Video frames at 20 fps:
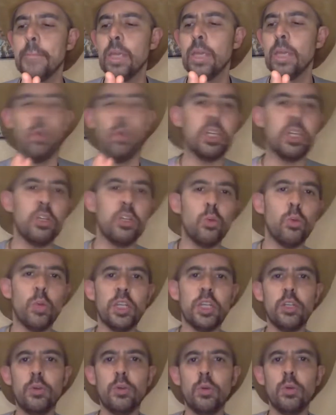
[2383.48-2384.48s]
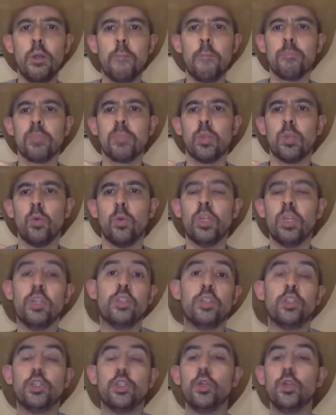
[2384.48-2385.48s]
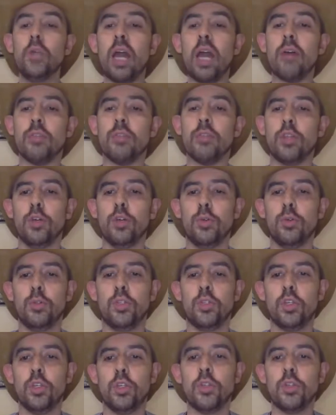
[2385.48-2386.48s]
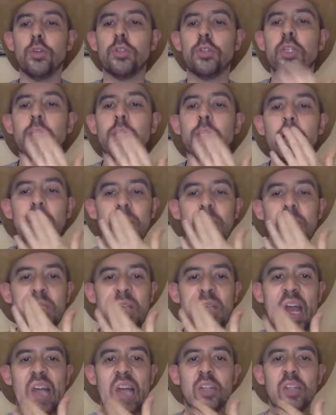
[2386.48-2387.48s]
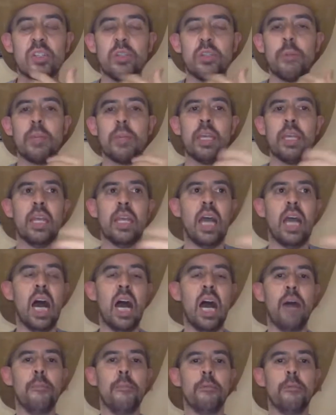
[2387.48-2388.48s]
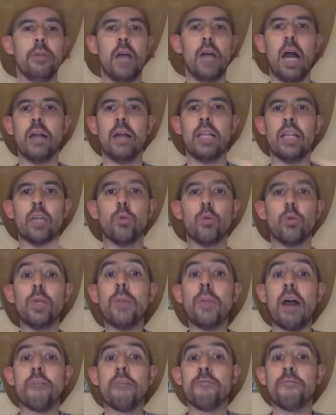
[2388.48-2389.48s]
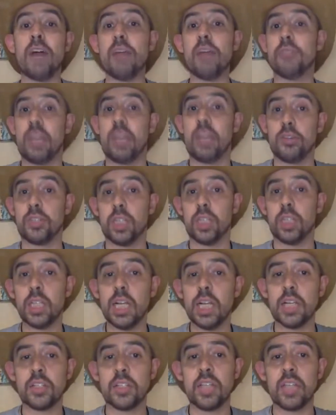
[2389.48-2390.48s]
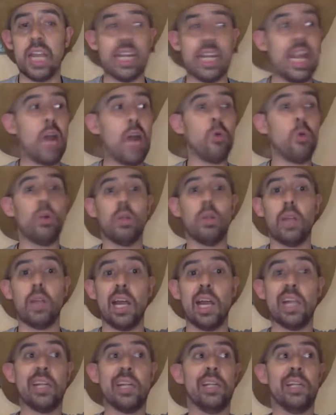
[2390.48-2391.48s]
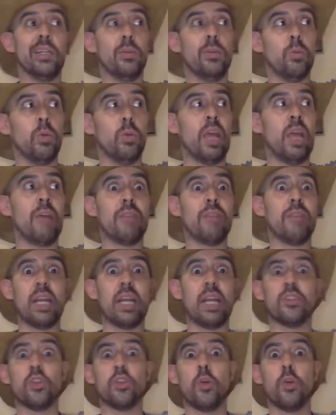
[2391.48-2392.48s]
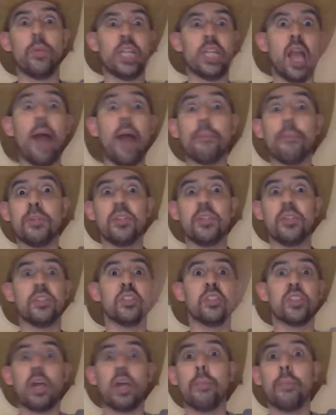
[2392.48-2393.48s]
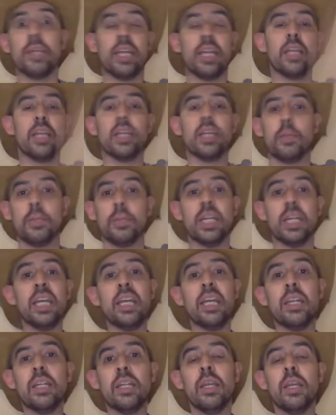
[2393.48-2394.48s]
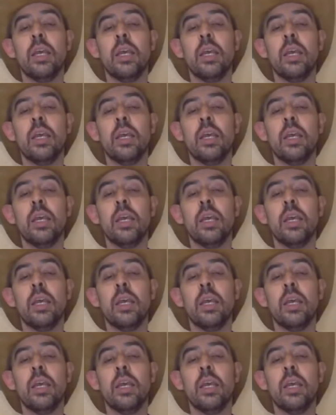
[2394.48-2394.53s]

when you when you shoot out those clicks, guys, like we bought 5,000 clicks, and now we have like so many opt-ins just coming in.